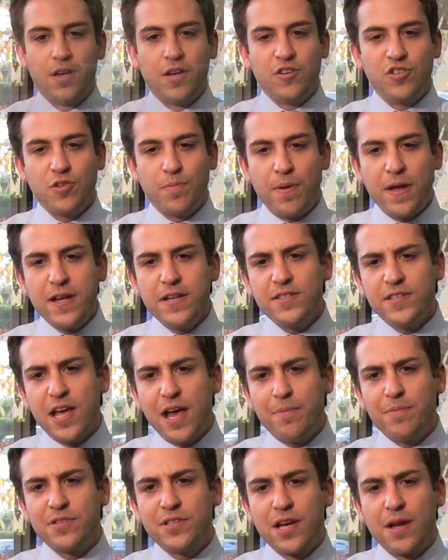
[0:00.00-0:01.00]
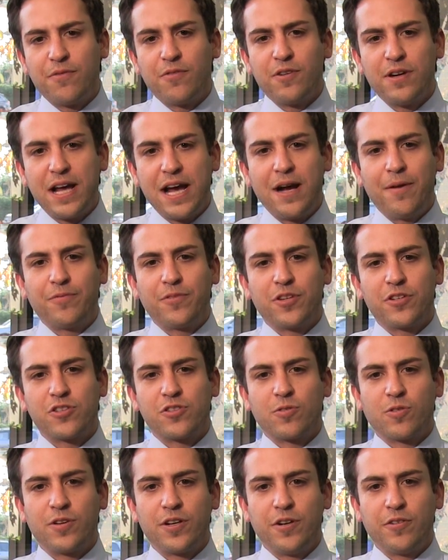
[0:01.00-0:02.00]
Japan's appetite for naphtha
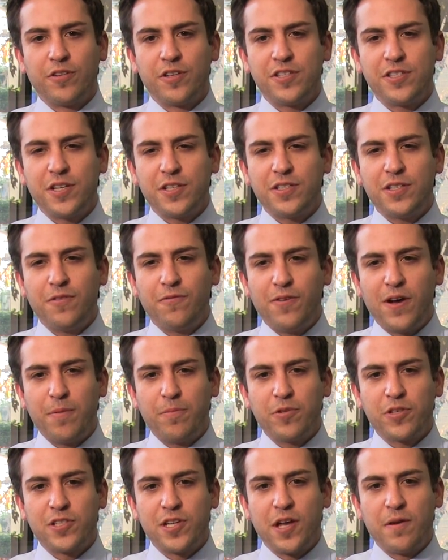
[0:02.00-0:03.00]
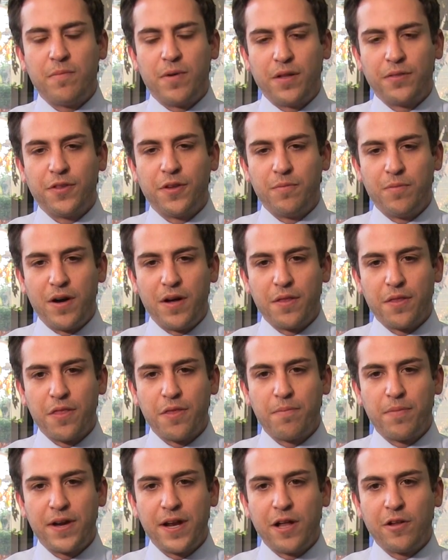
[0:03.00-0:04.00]
soared nearly 65% month-on-month,
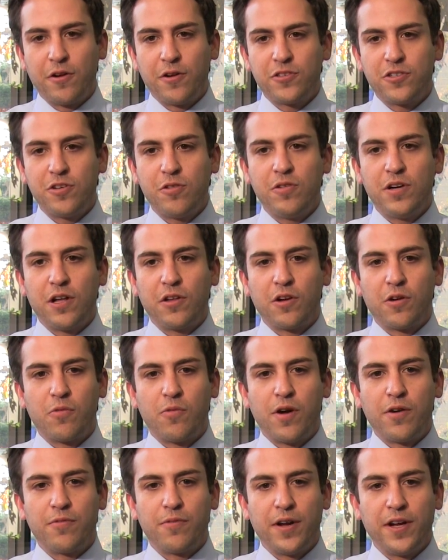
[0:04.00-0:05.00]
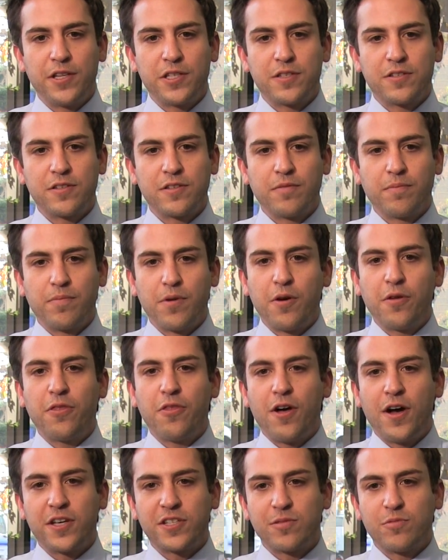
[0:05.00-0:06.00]
but LR2 and LR1 rates both
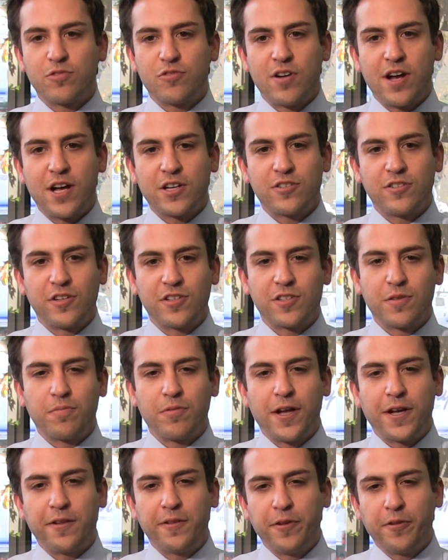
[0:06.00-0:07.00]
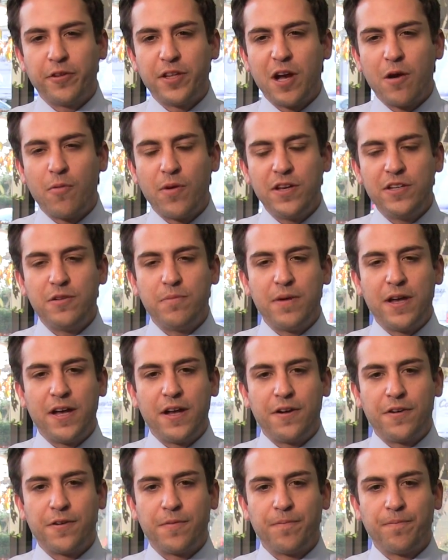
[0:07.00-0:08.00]
lost some traction as supply clearly outweighed
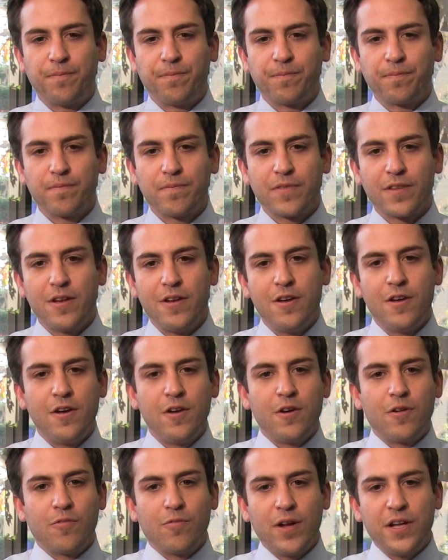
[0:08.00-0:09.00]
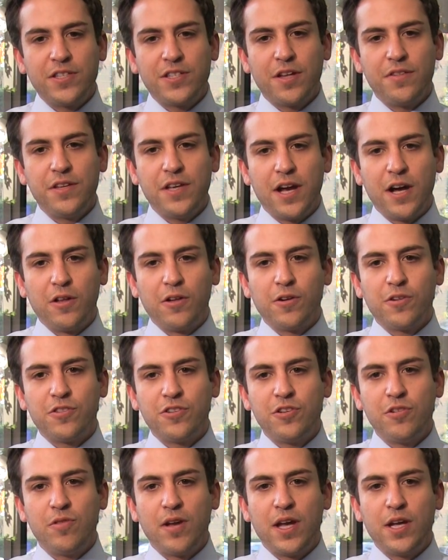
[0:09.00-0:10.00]
demand. Rates on the
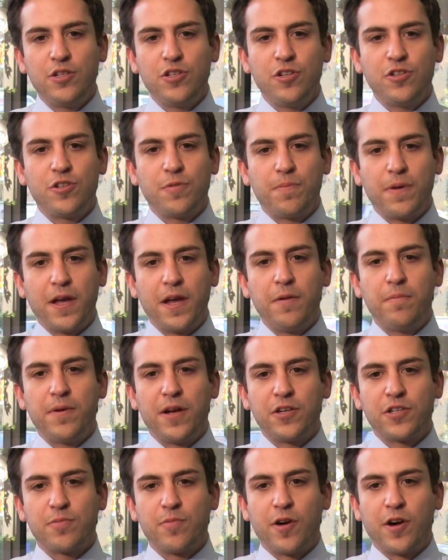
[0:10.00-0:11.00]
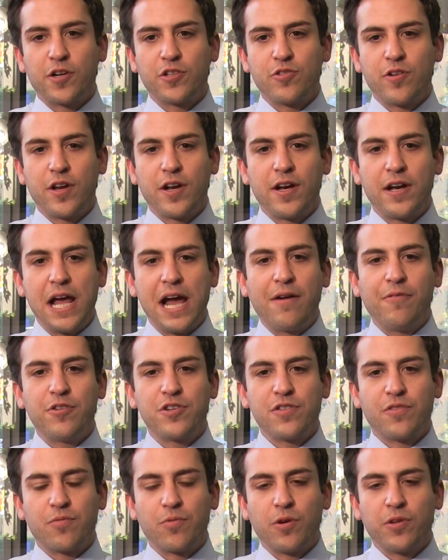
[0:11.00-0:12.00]
LR2 AG Japan benchmark traded an average
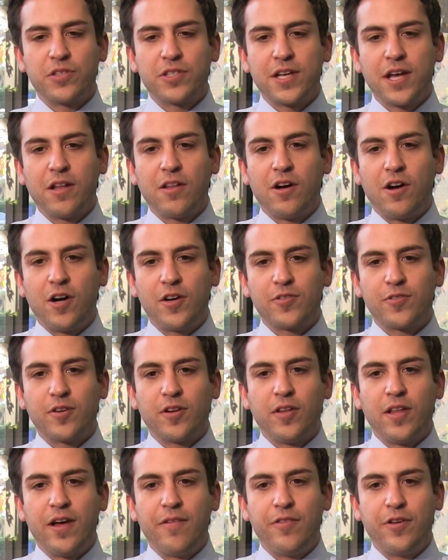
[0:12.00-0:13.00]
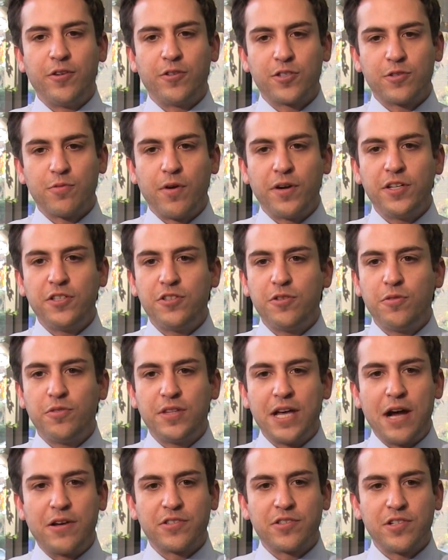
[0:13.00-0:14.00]
of world-scale 111, or
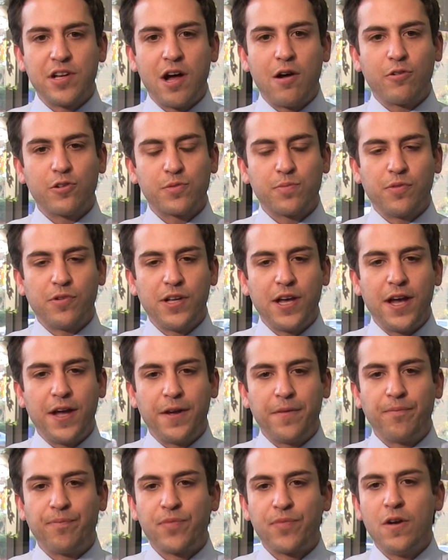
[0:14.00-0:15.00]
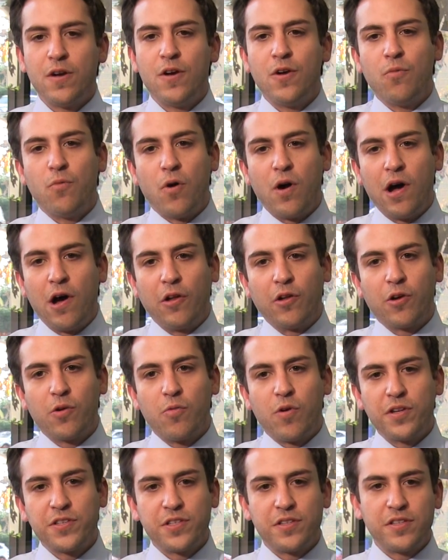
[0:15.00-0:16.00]
$22,000 per day, while
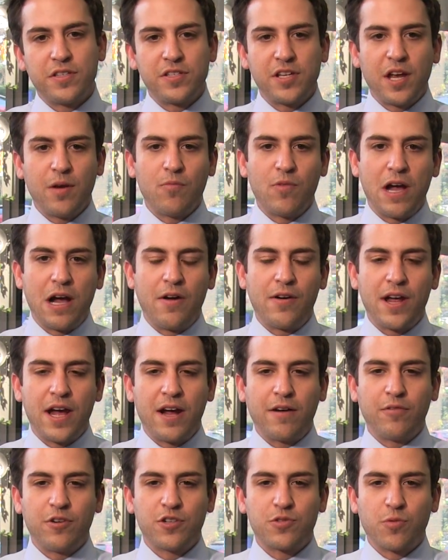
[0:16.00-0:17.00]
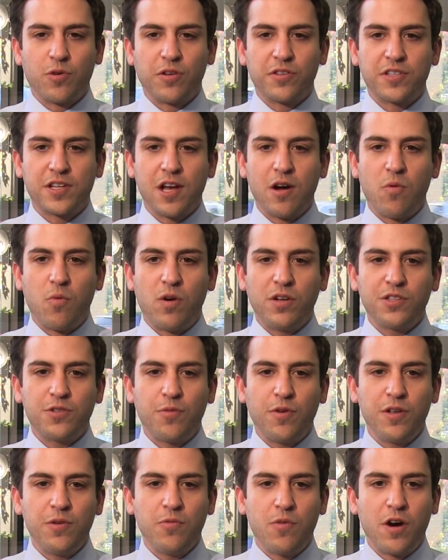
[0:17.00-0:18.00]
LR1s in the same route averaged world-scale
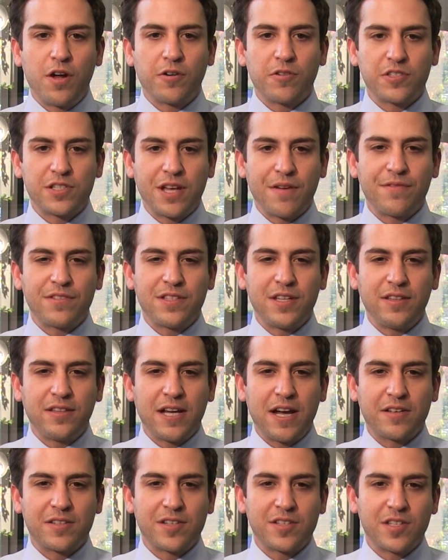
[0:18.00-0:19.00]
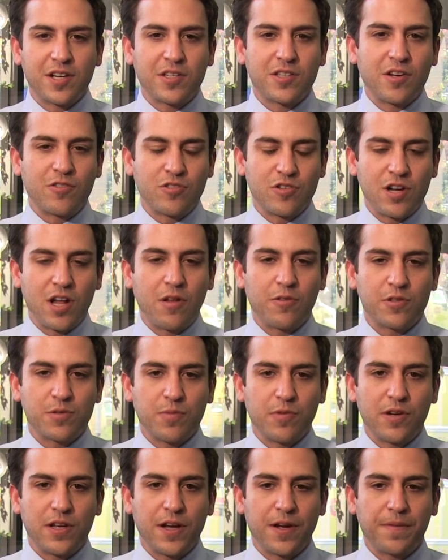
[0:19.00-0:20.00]
121, or $17,600 per
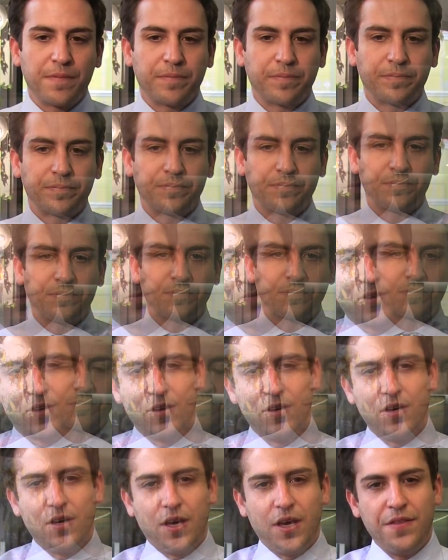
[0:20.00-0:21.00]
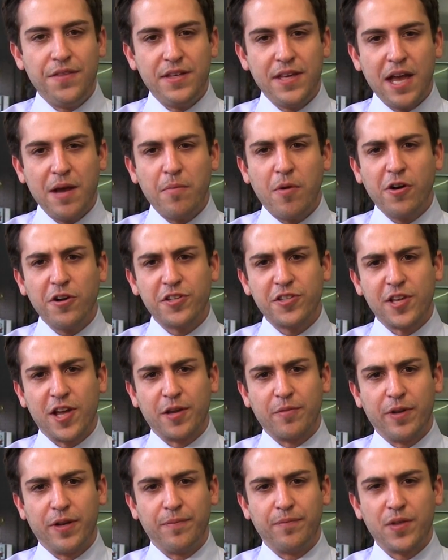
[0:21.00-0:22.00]
day. In the MR
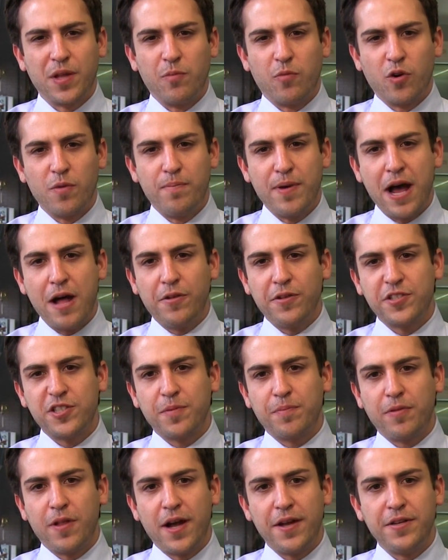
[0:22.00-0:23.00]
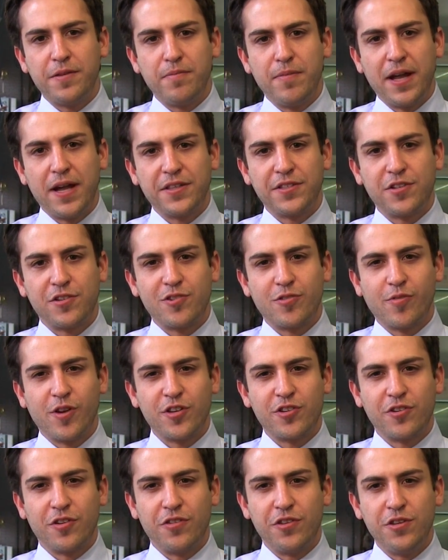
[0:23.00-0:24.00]
segment, a more balanced supply-demand
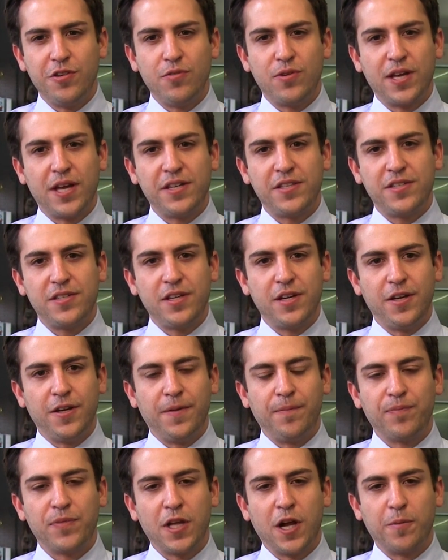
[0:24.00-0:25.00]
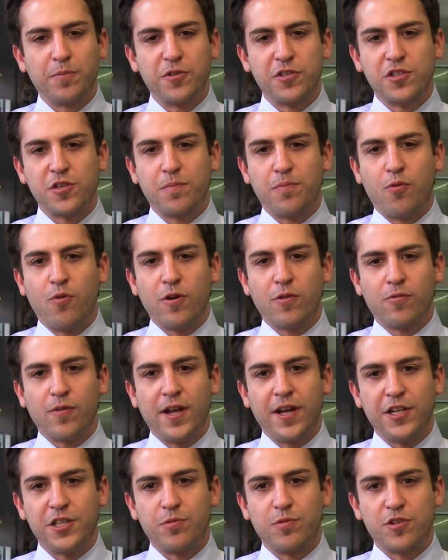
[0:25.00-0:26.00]
situation in the UKC helped to support
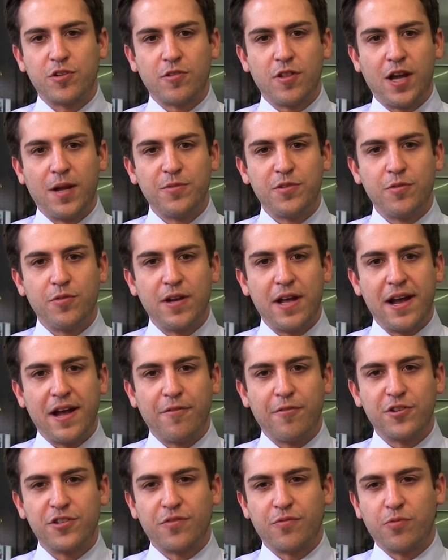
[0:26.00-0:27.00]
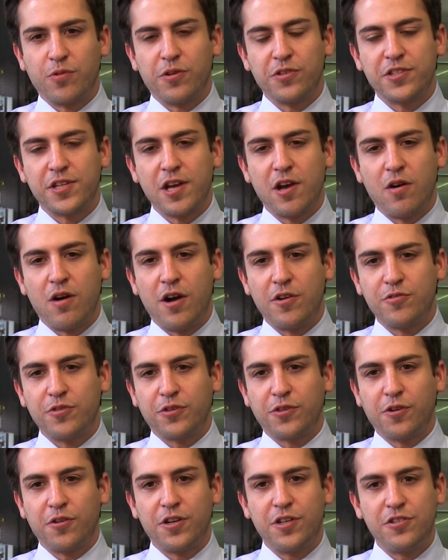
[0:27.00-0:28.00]
rates, which climbed to an average of world-scale
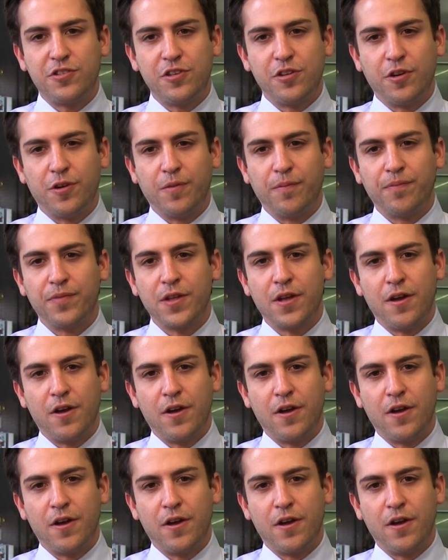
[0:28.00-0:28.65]
132,